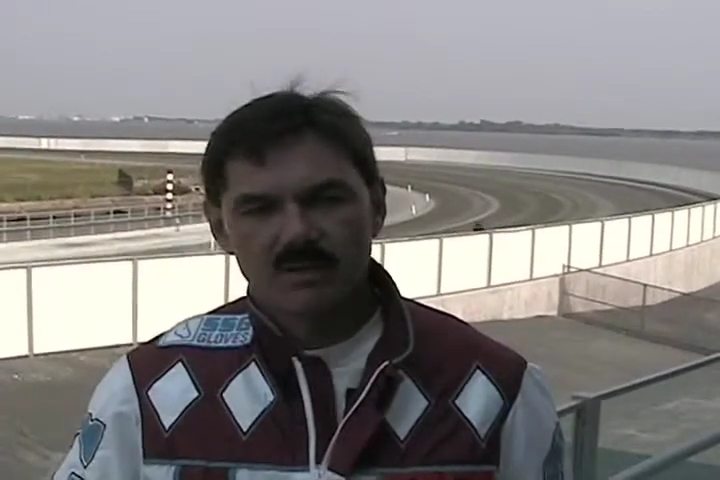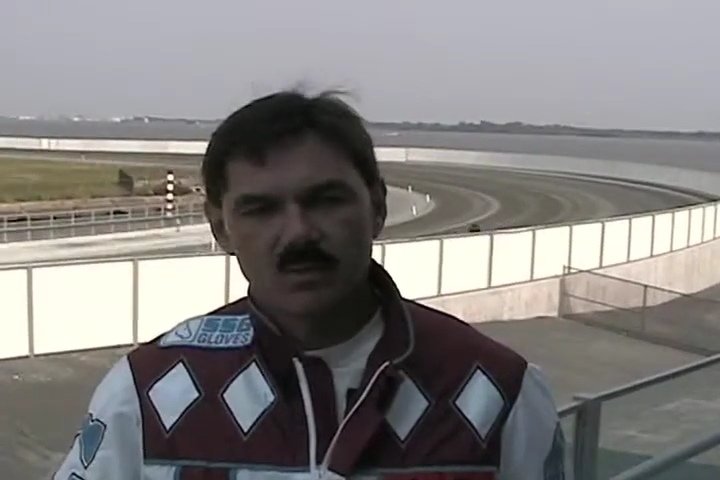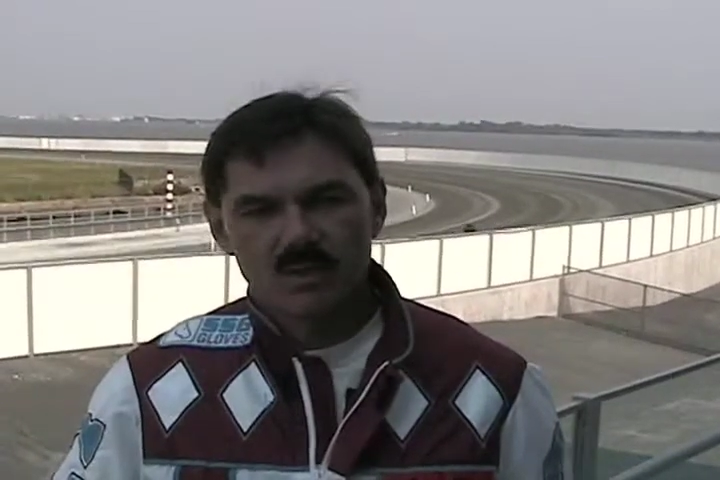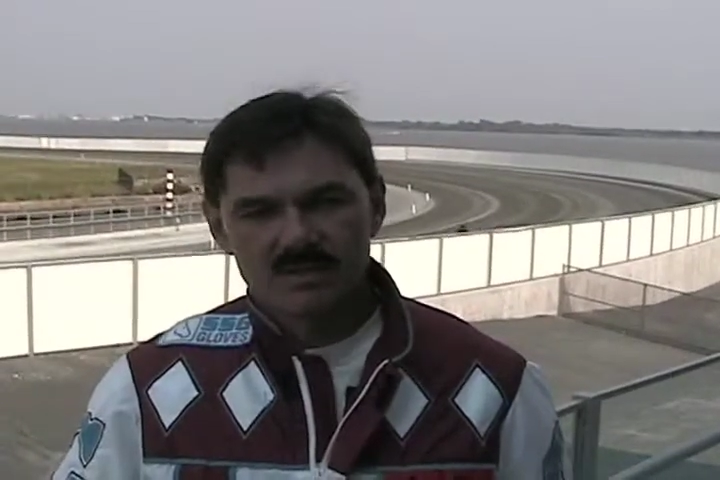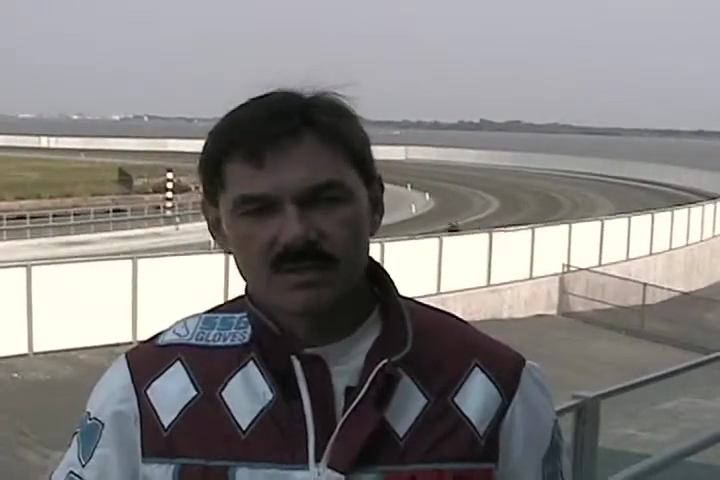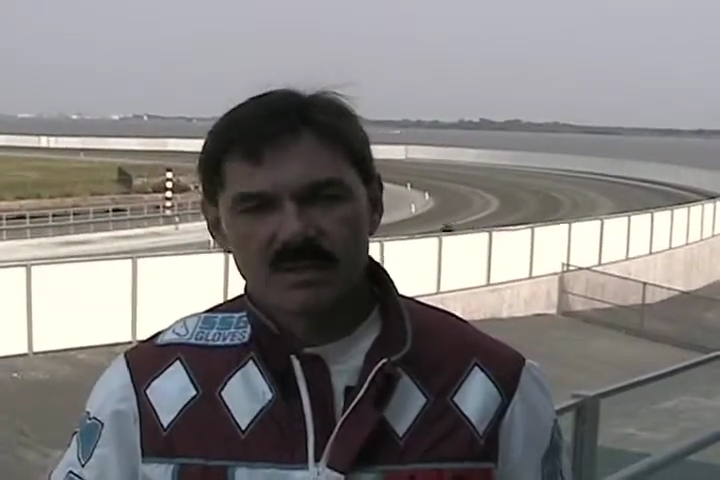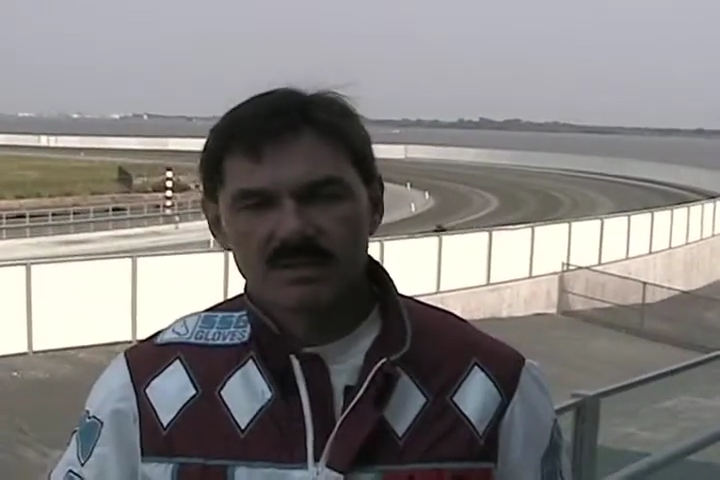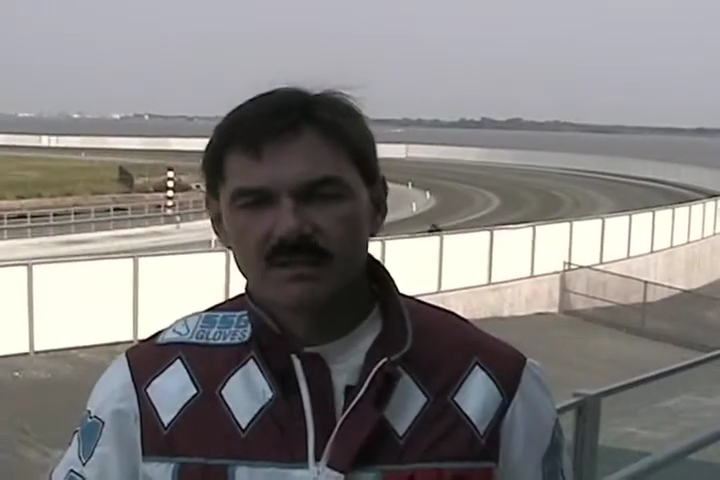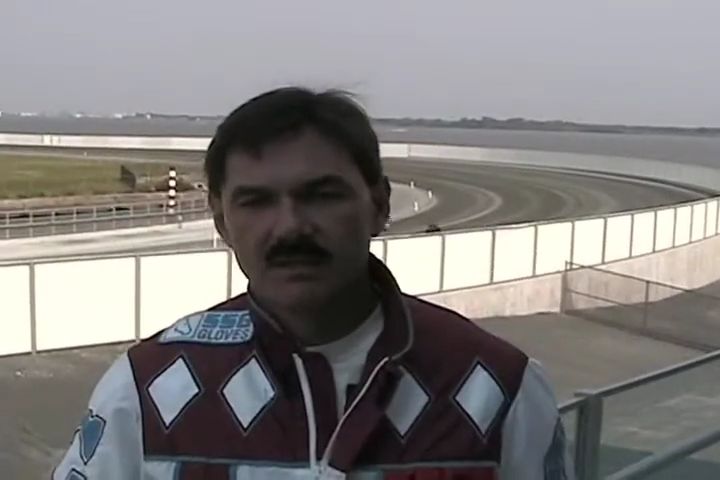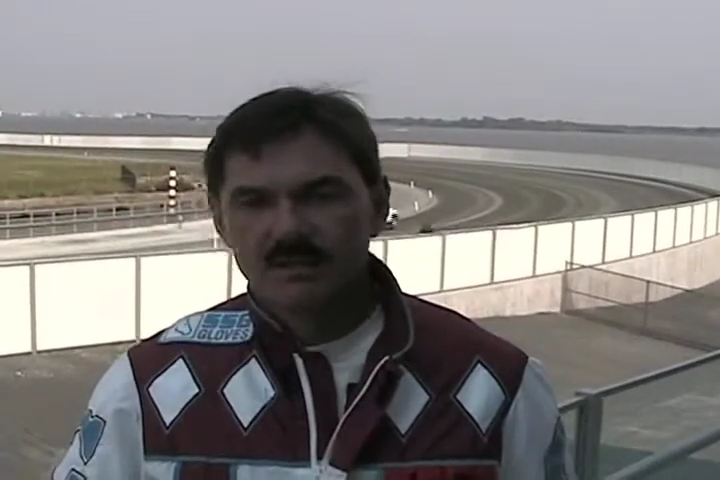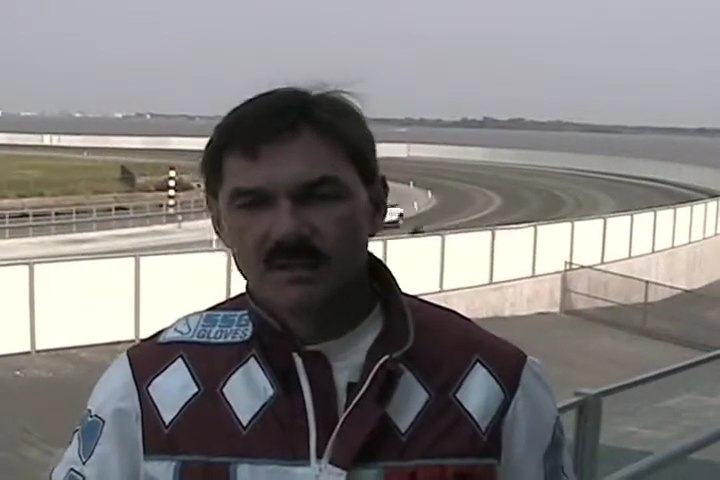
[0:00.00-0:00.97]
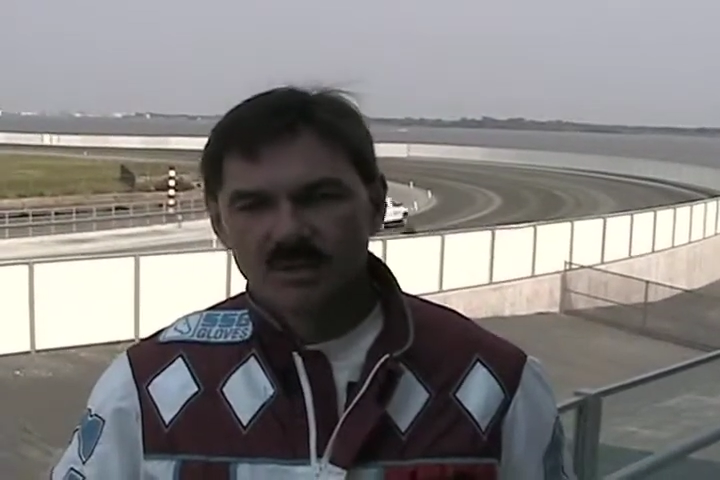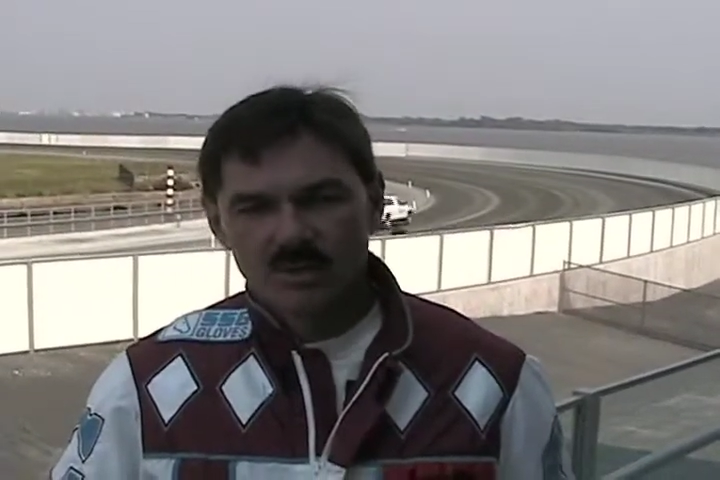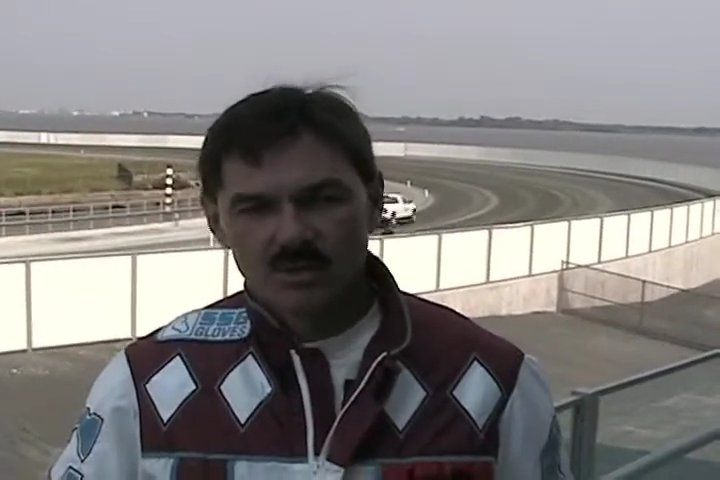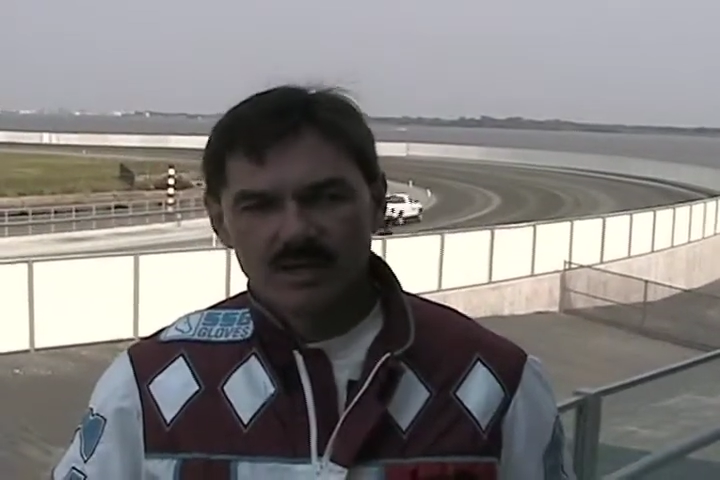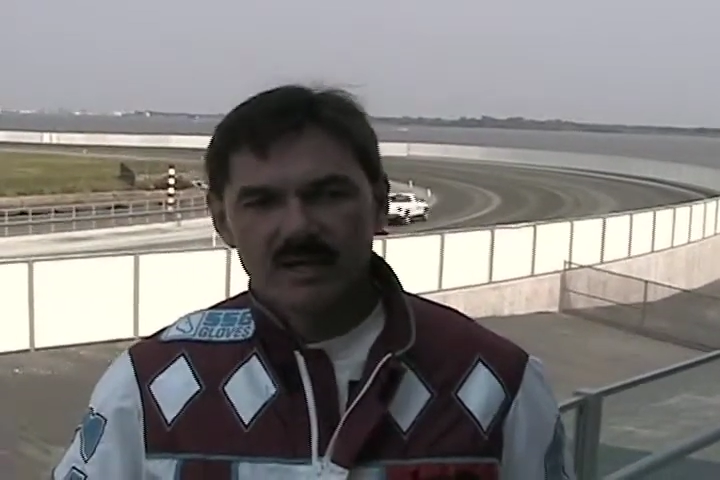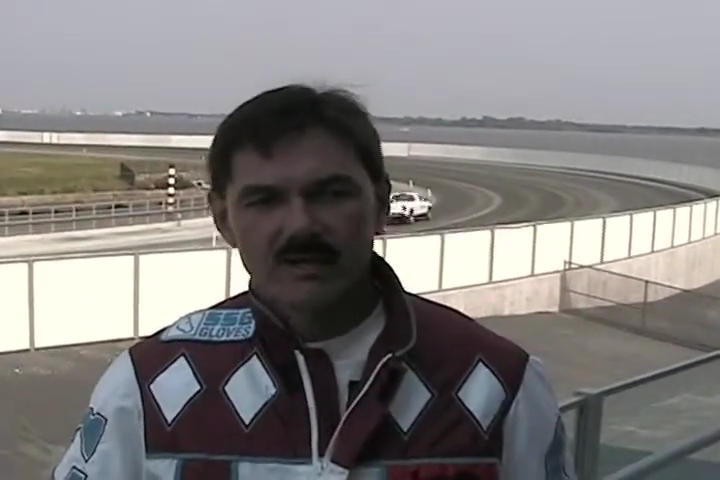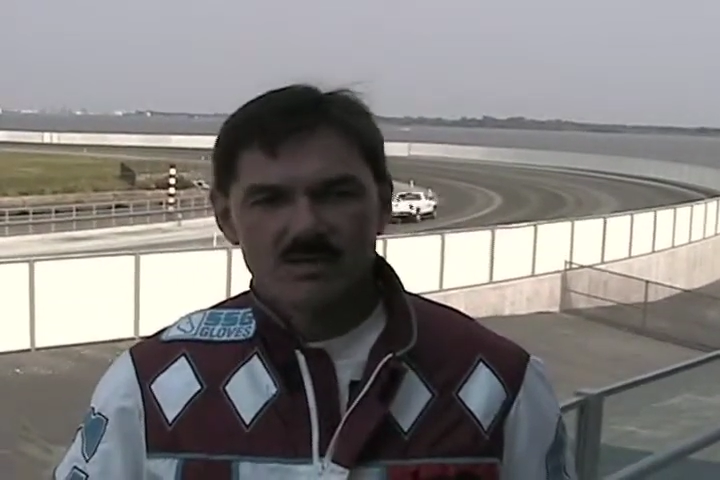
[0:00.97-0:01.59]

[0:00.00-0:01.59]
Once they learn how to